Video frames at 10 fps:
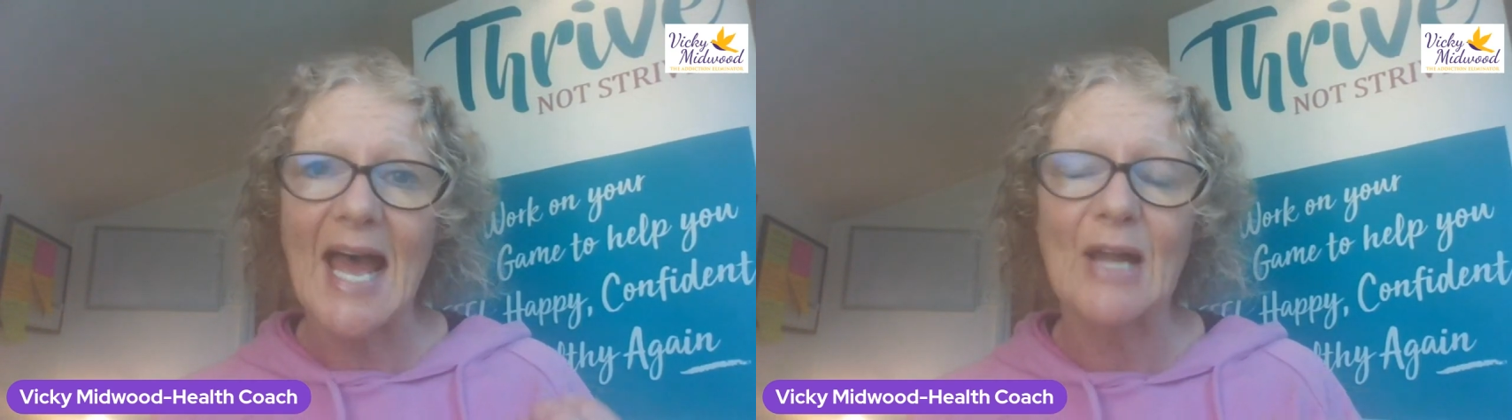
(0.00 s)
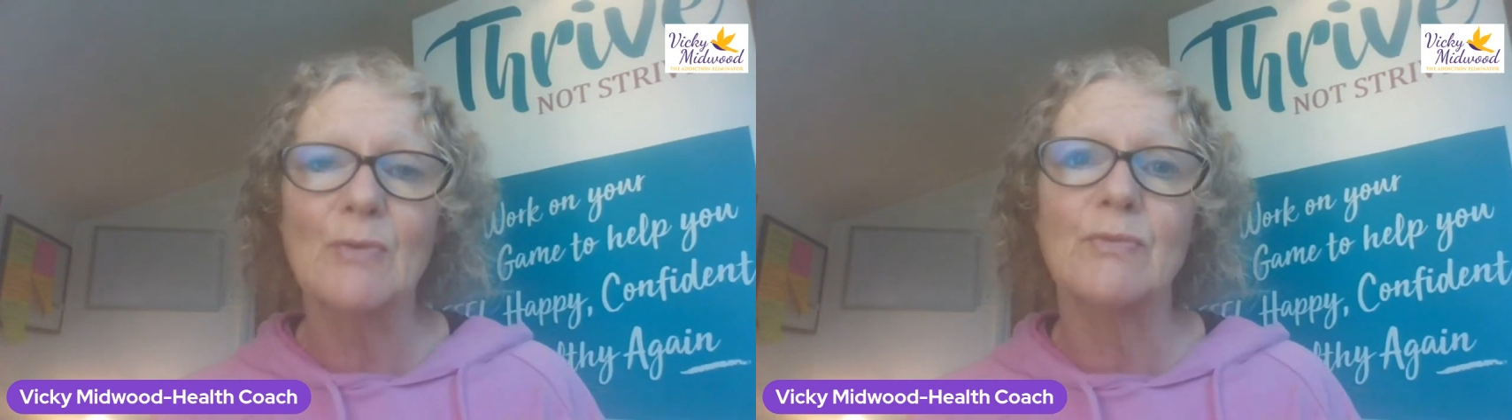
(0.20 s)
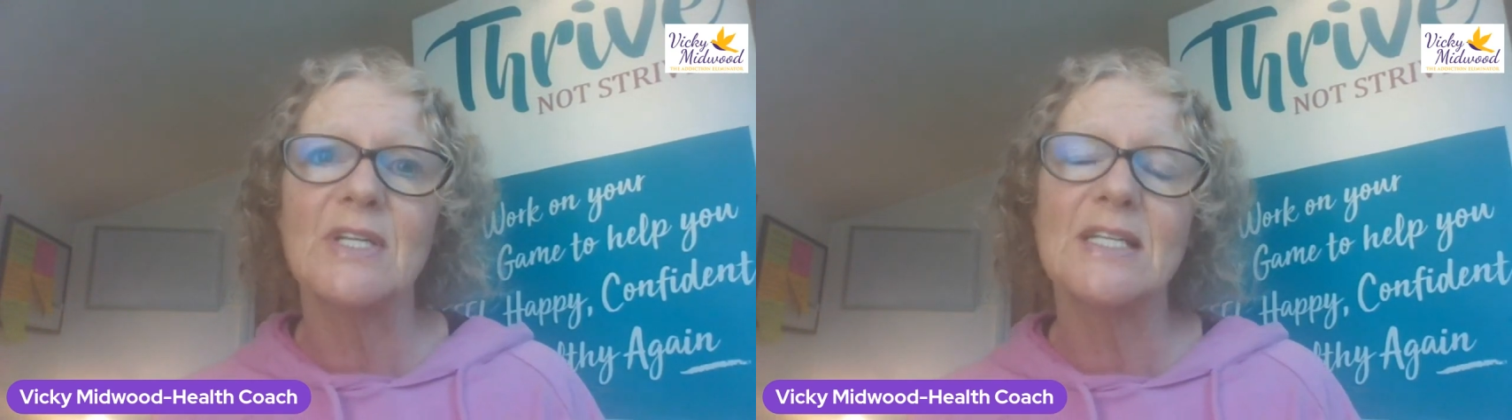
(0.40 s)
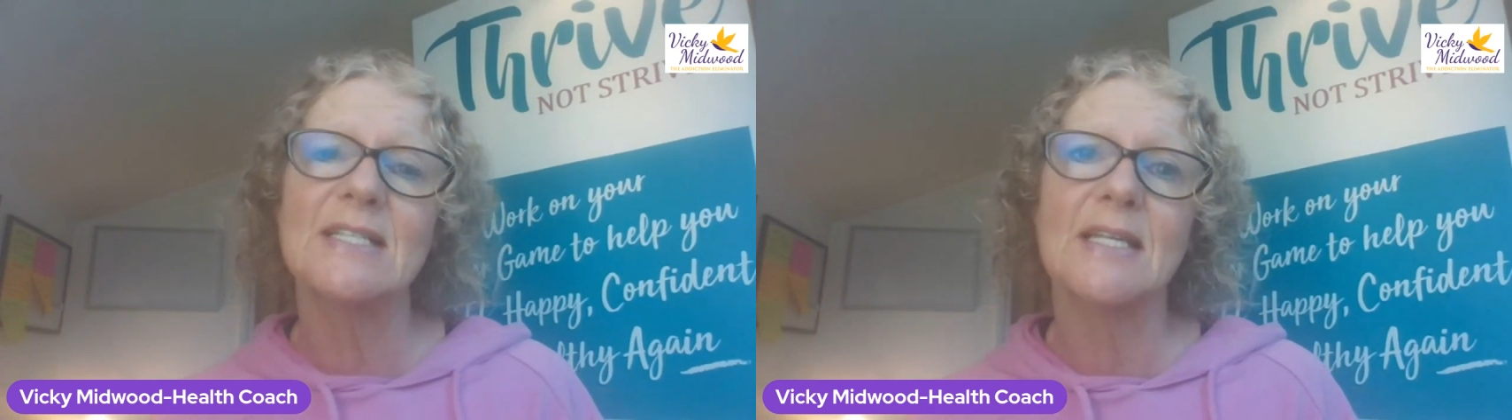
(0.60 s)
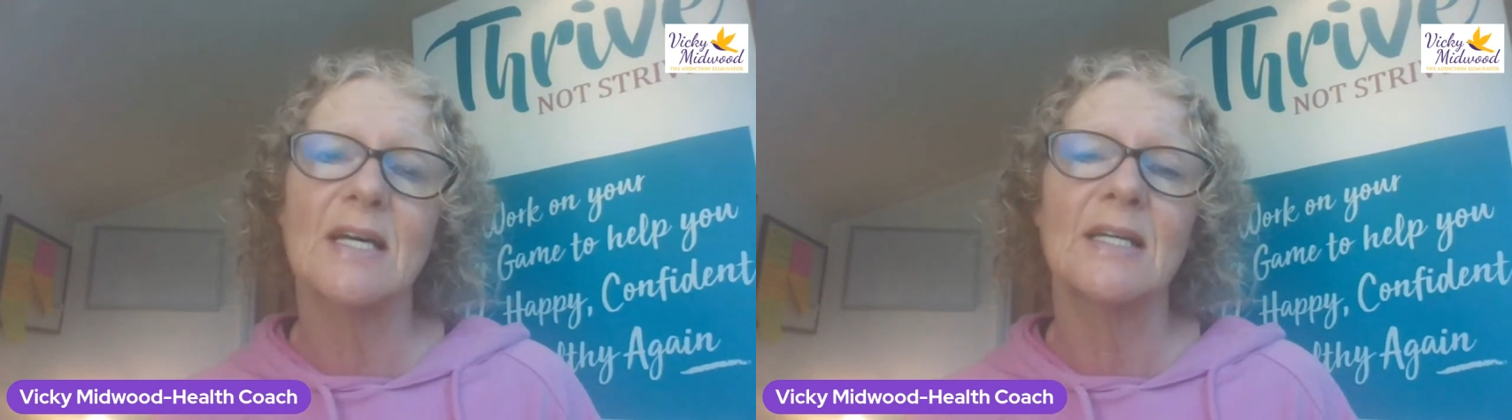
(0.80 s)
and
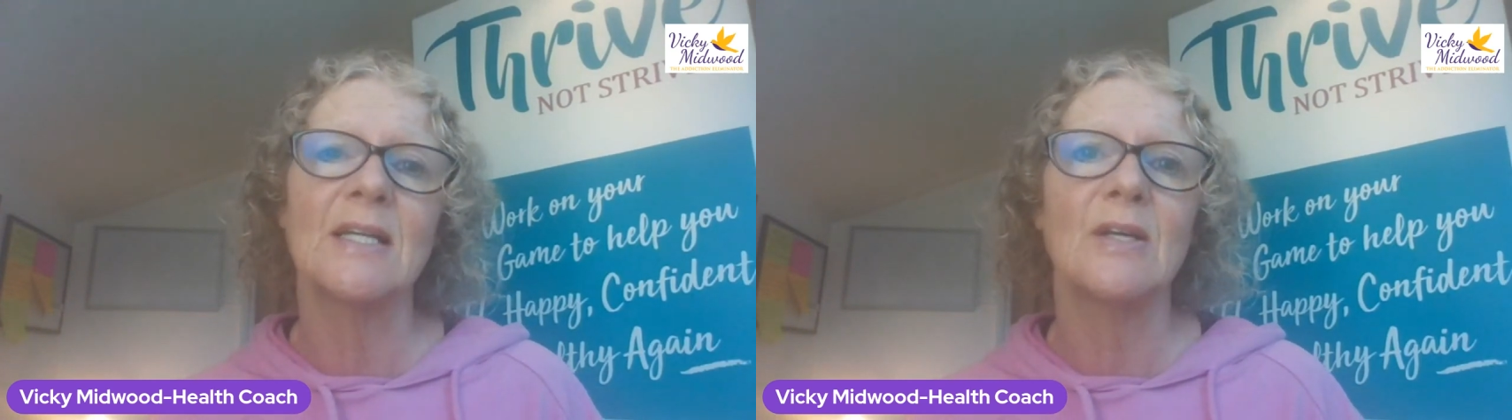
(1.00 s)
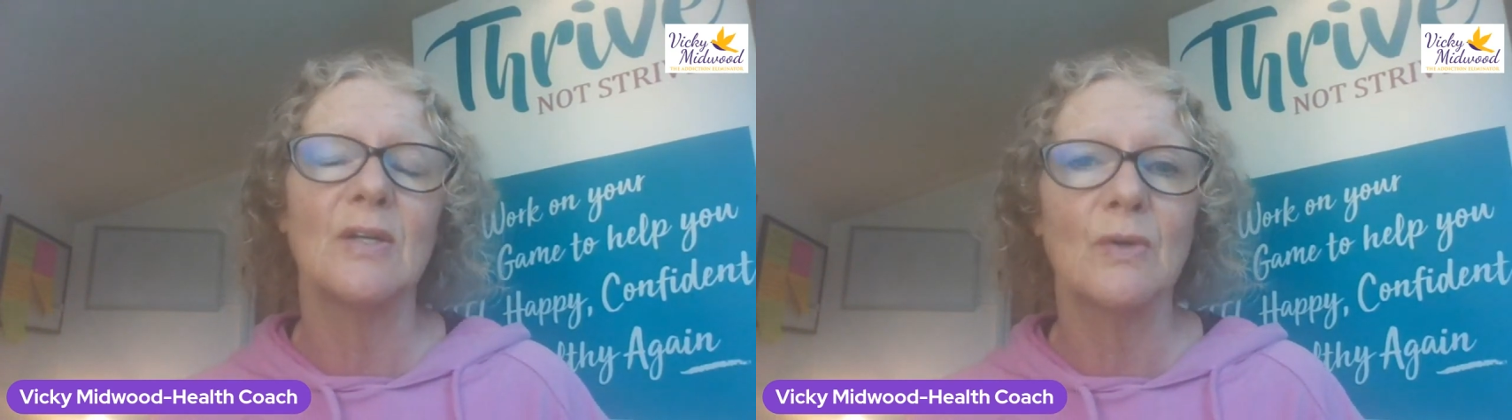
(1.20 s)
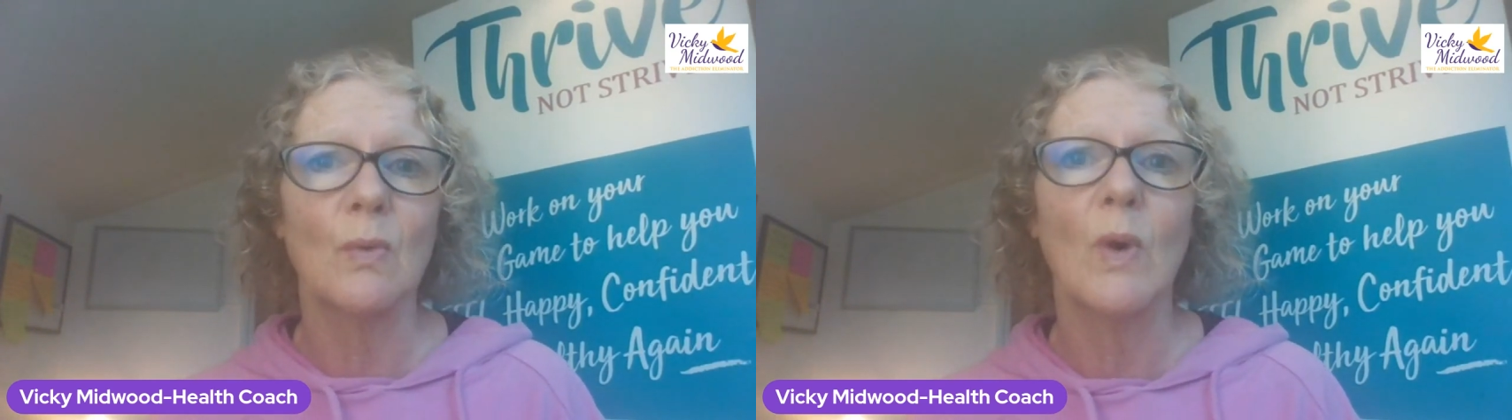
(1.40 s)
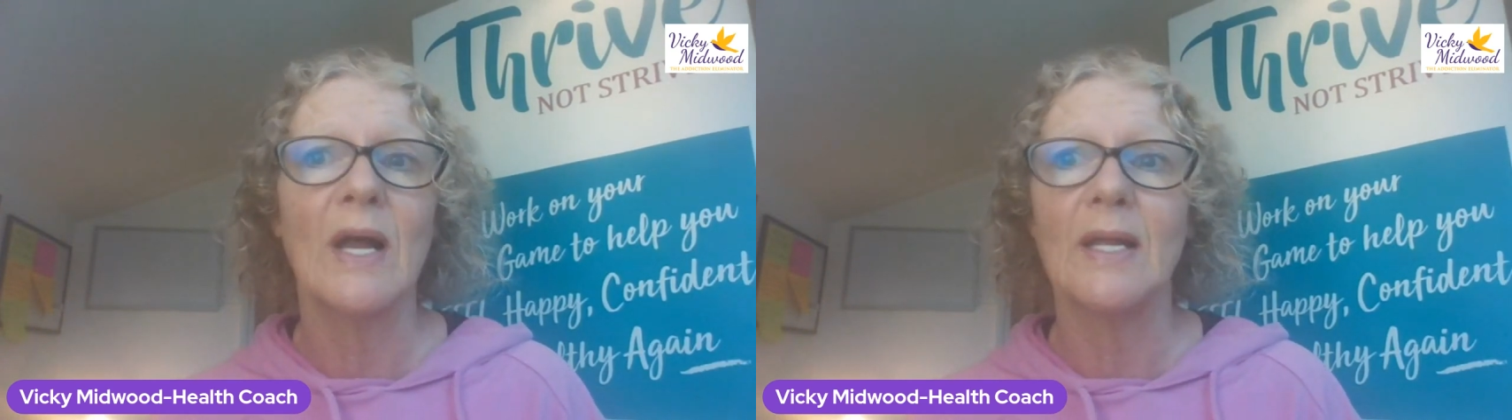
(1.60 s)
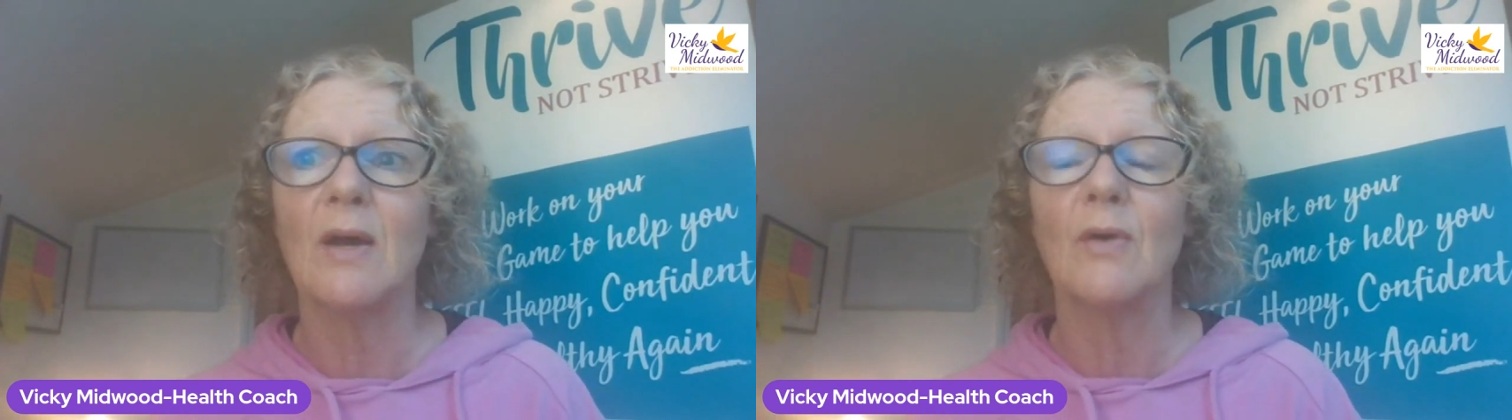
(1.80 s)
redesign your way